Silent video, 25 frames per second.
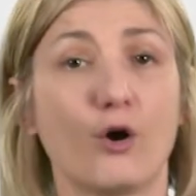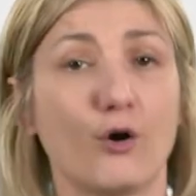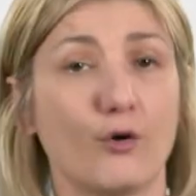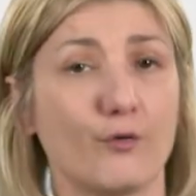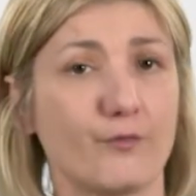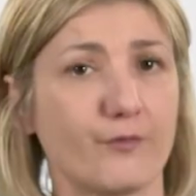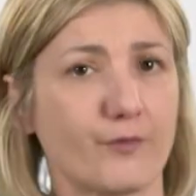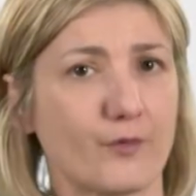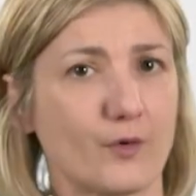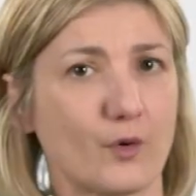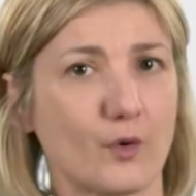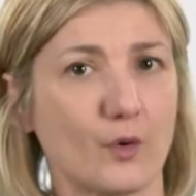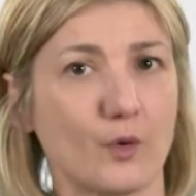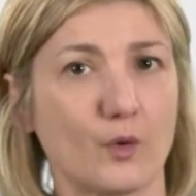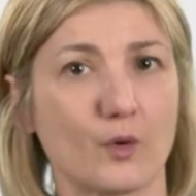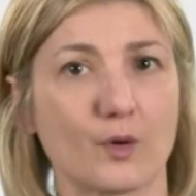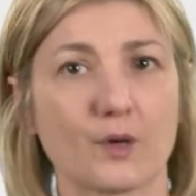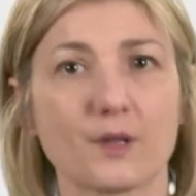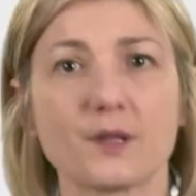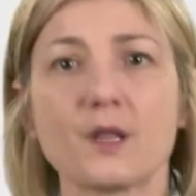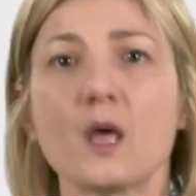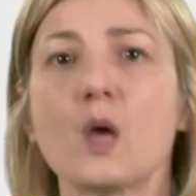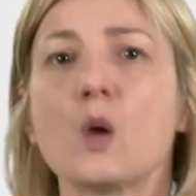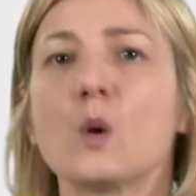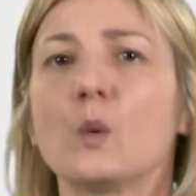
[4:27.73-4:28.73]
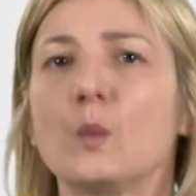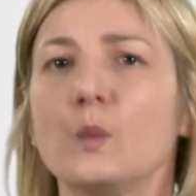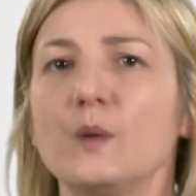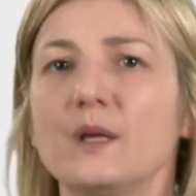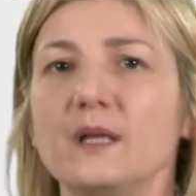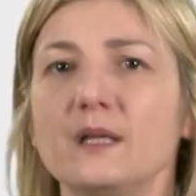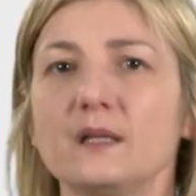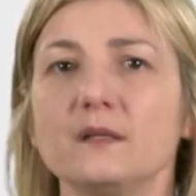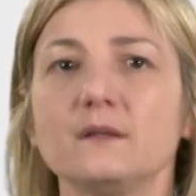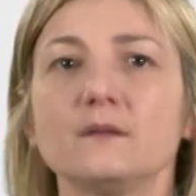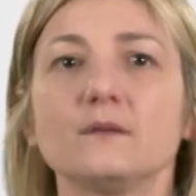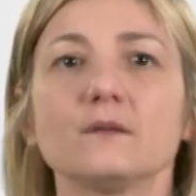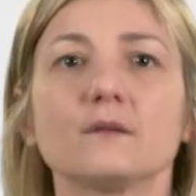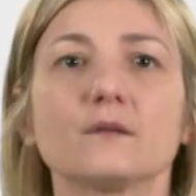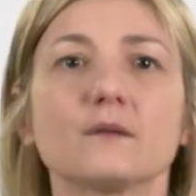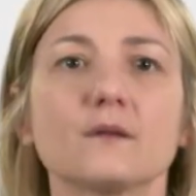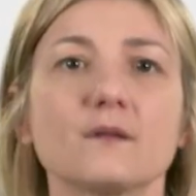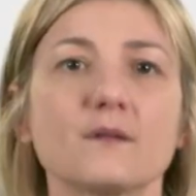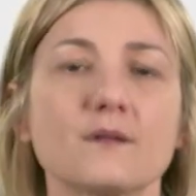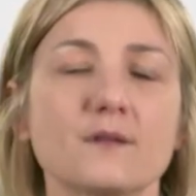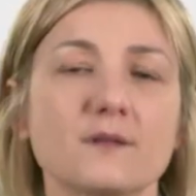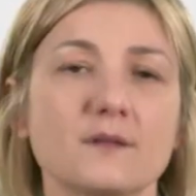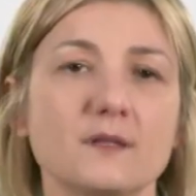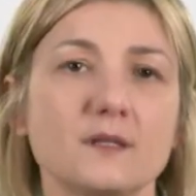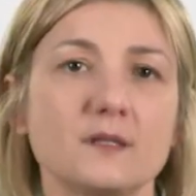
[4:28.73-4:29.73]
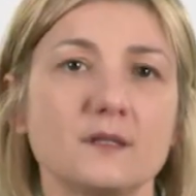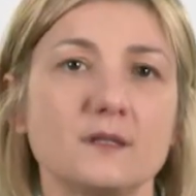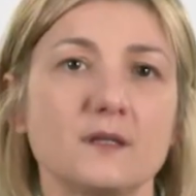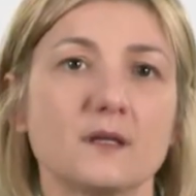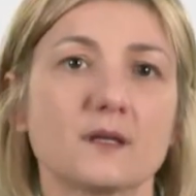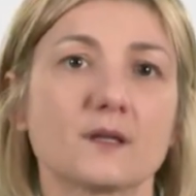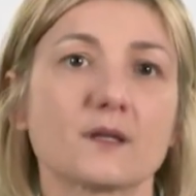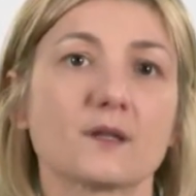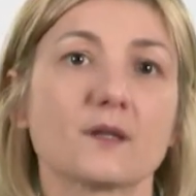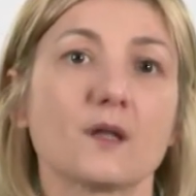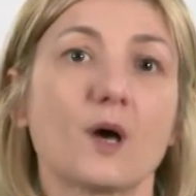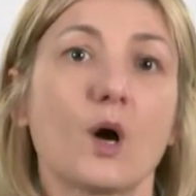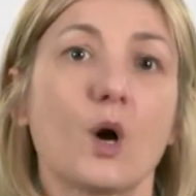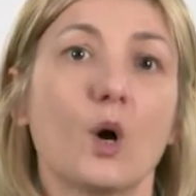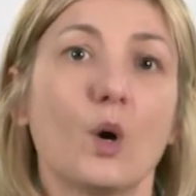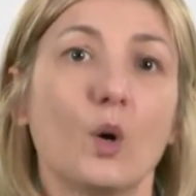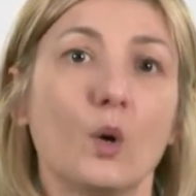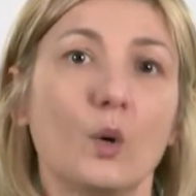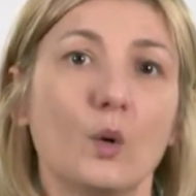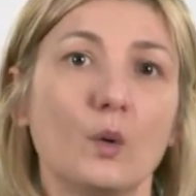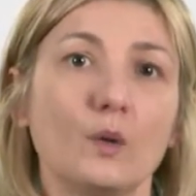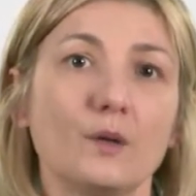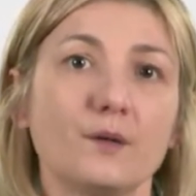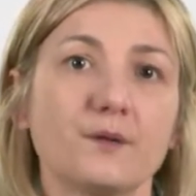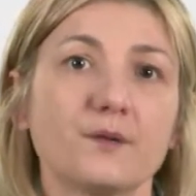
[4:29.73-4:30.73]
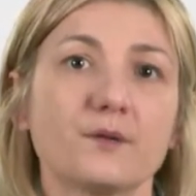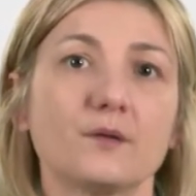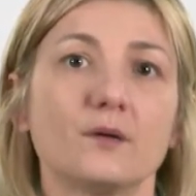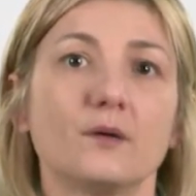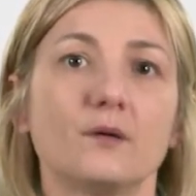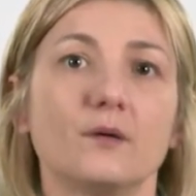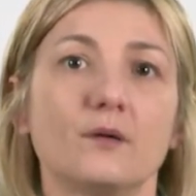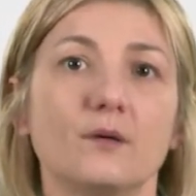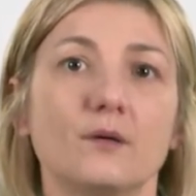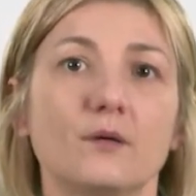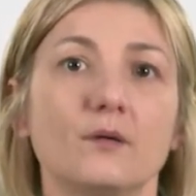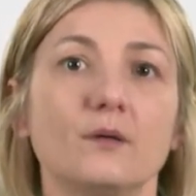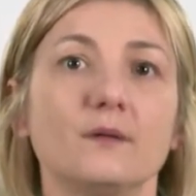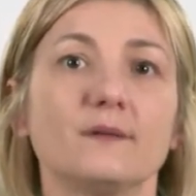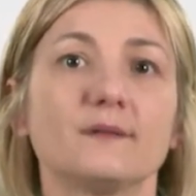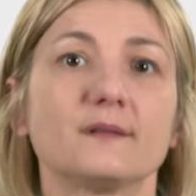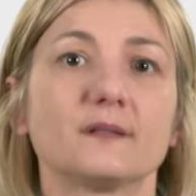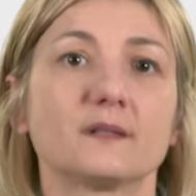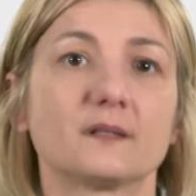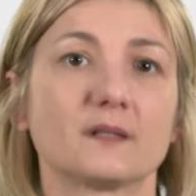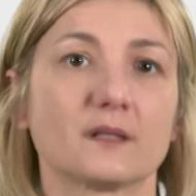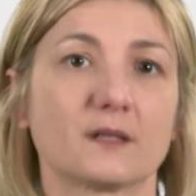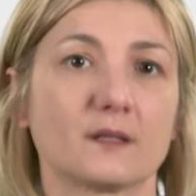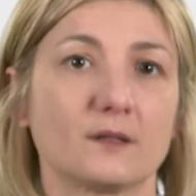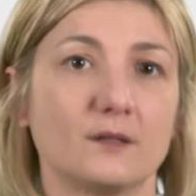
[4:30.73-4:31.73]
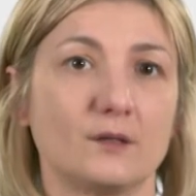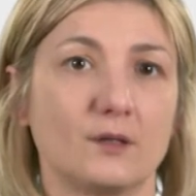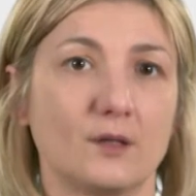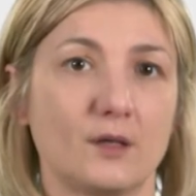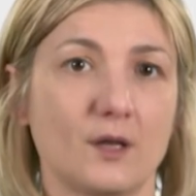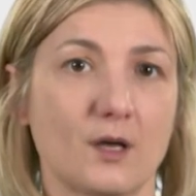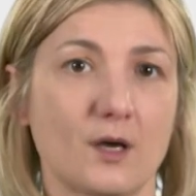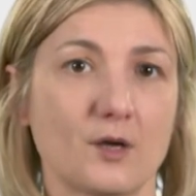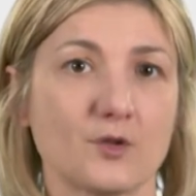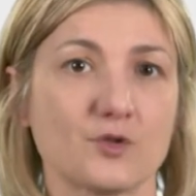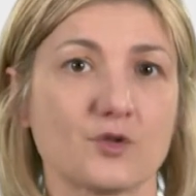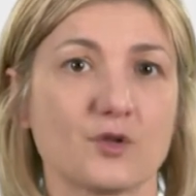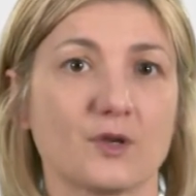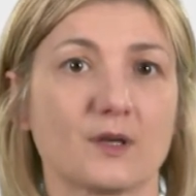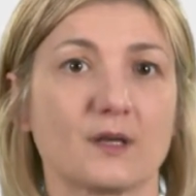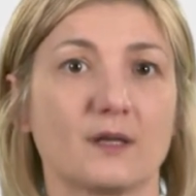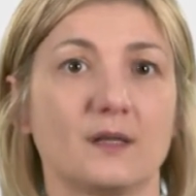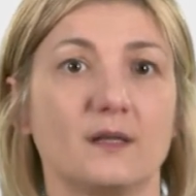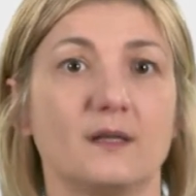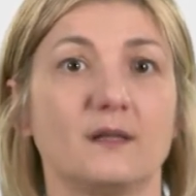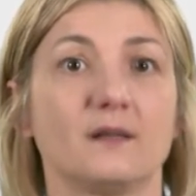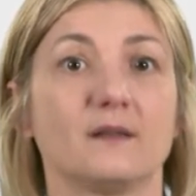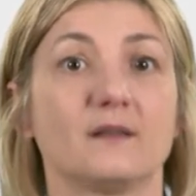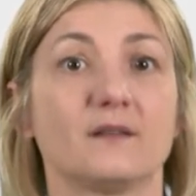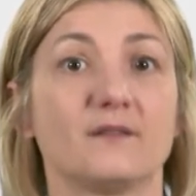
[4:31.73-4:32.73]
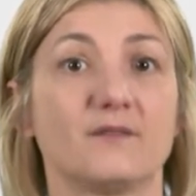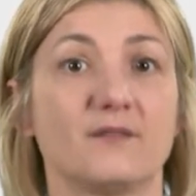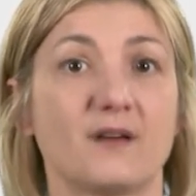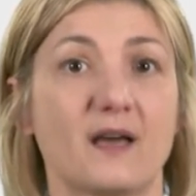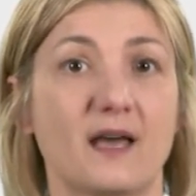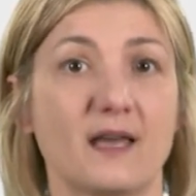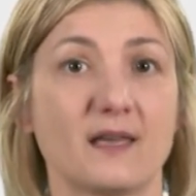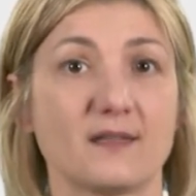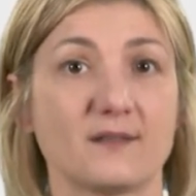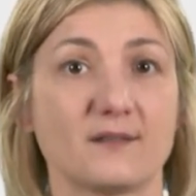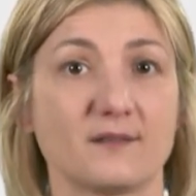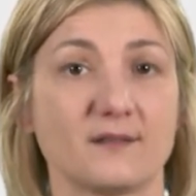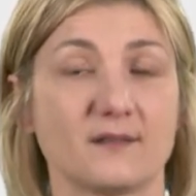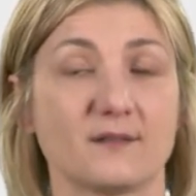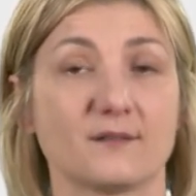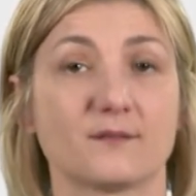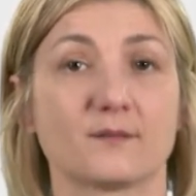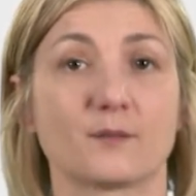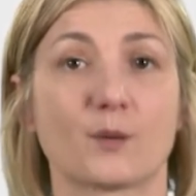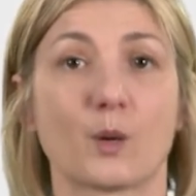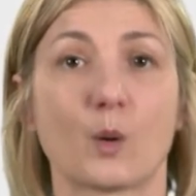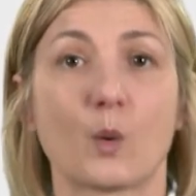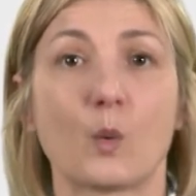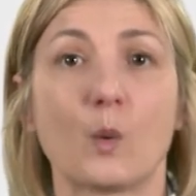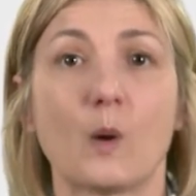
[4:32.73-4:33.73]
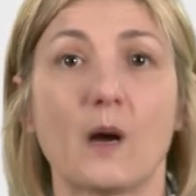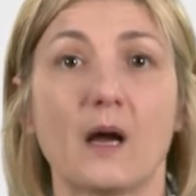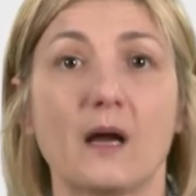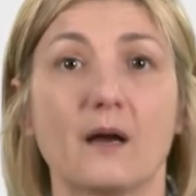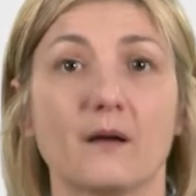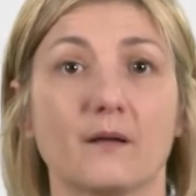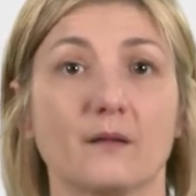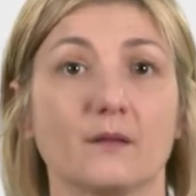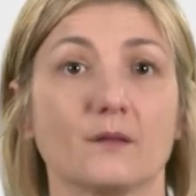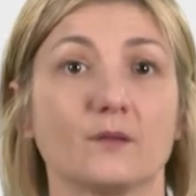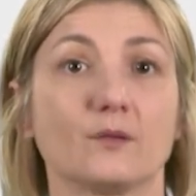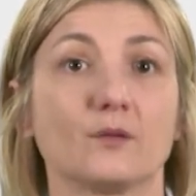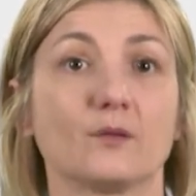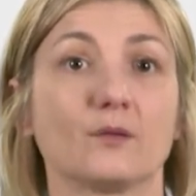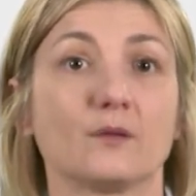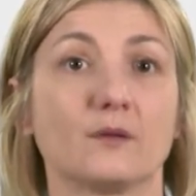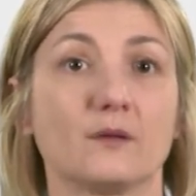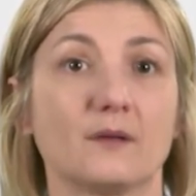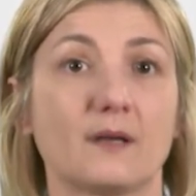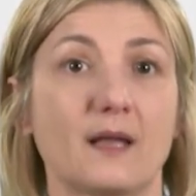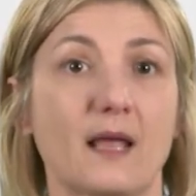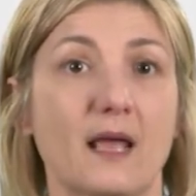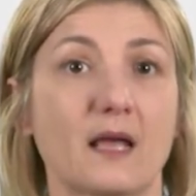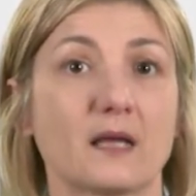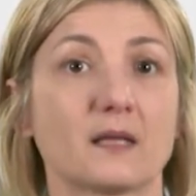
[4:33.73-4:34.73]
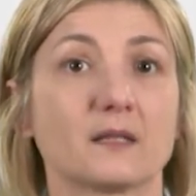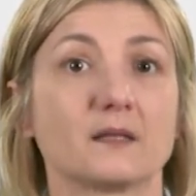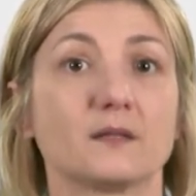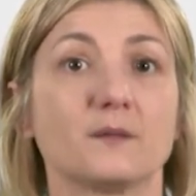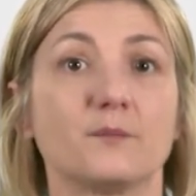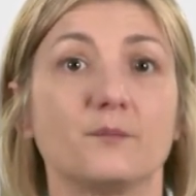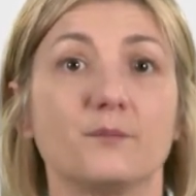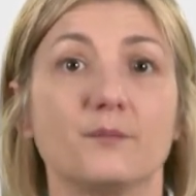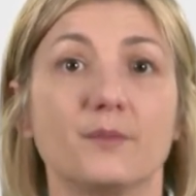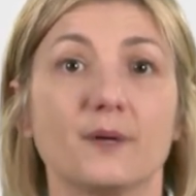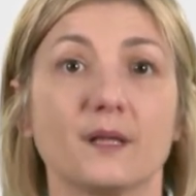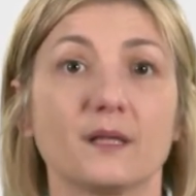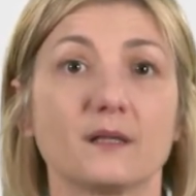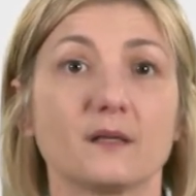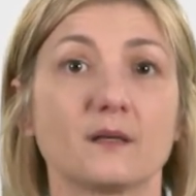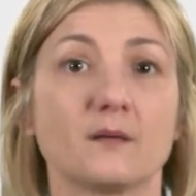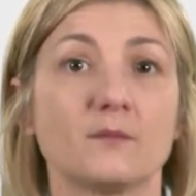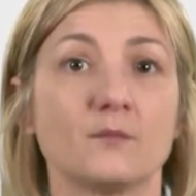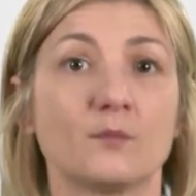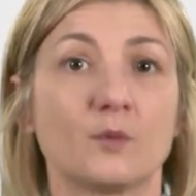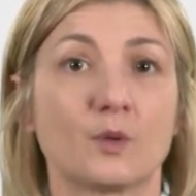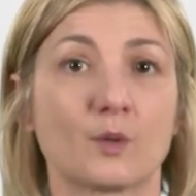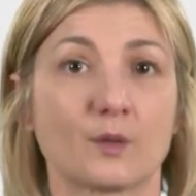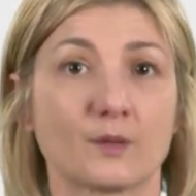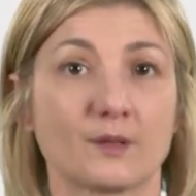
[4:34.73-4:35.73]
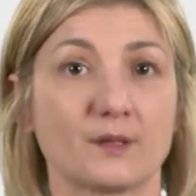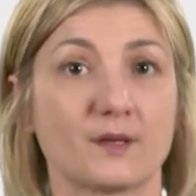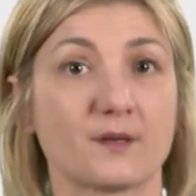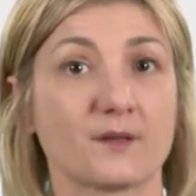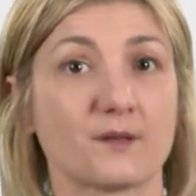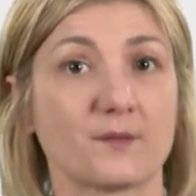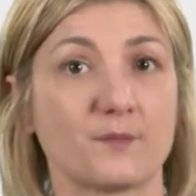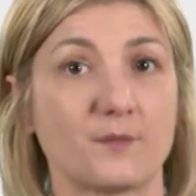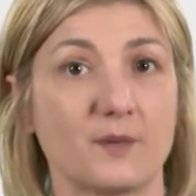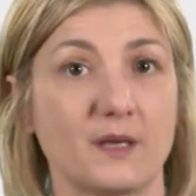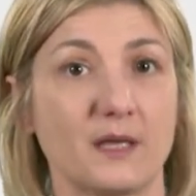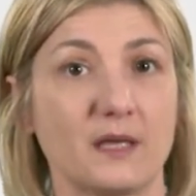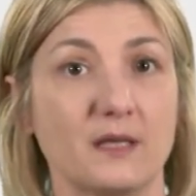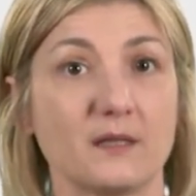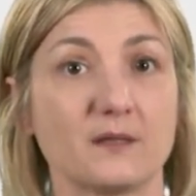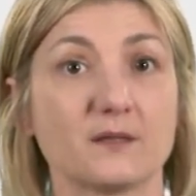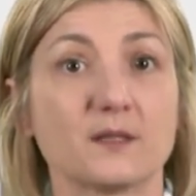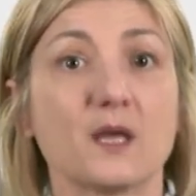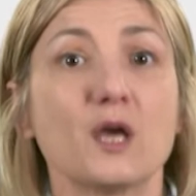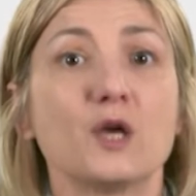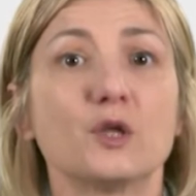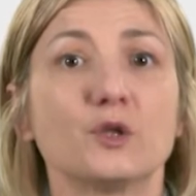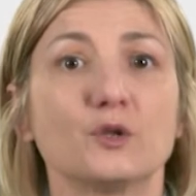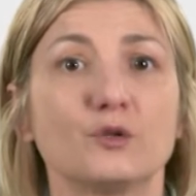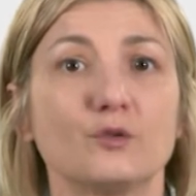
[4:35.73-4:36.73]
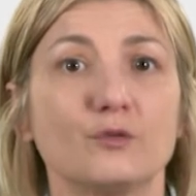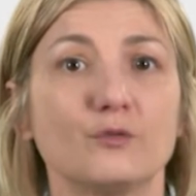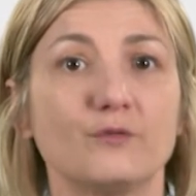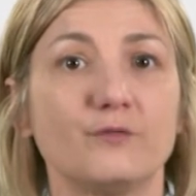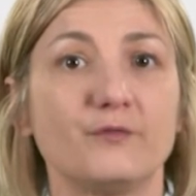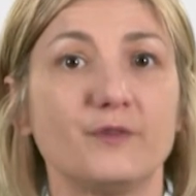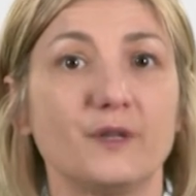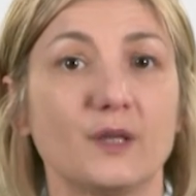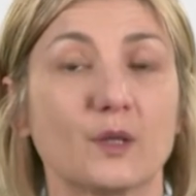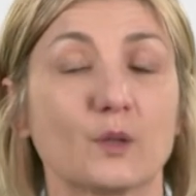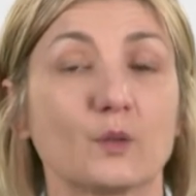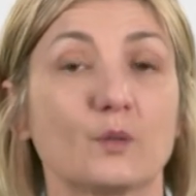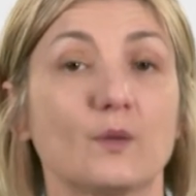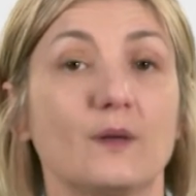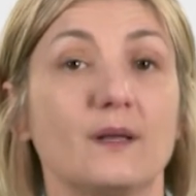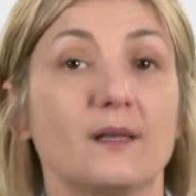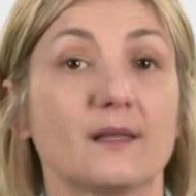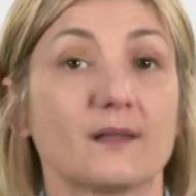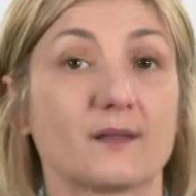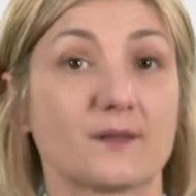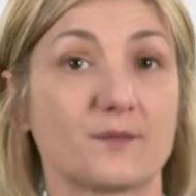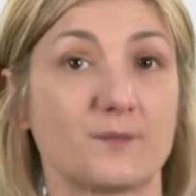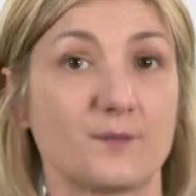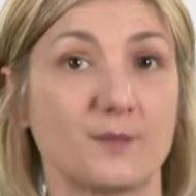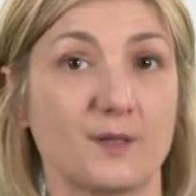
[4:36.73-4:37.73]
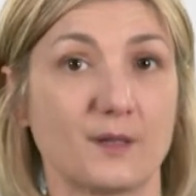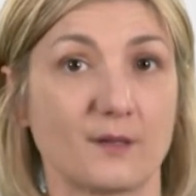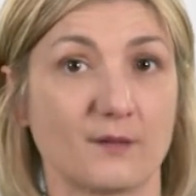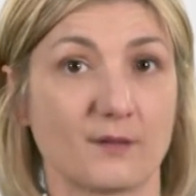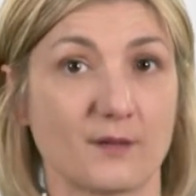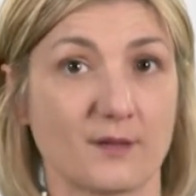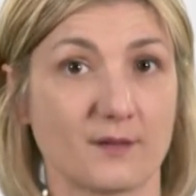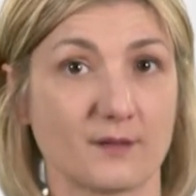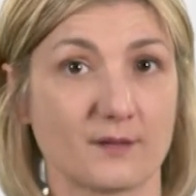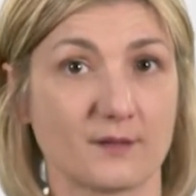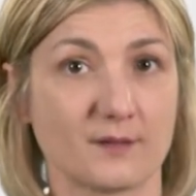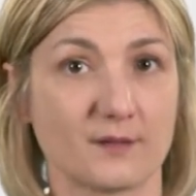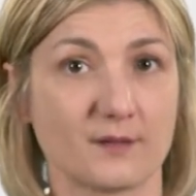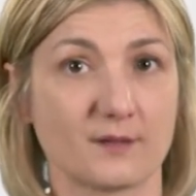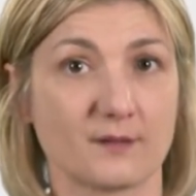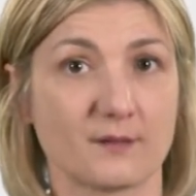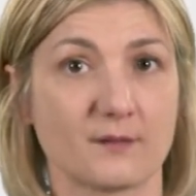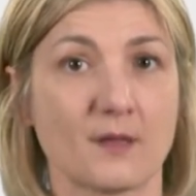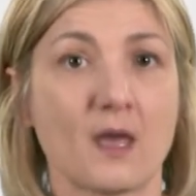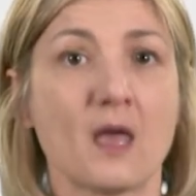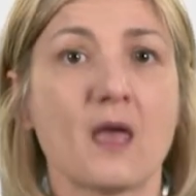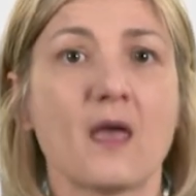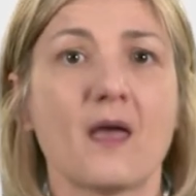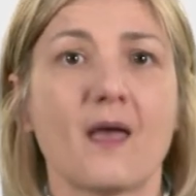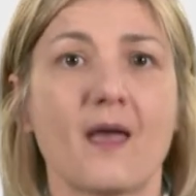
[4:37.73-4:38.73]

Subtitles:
Of course, we need to consider also all the technological devices required to connect the brick-and-mortar space to virtual experiences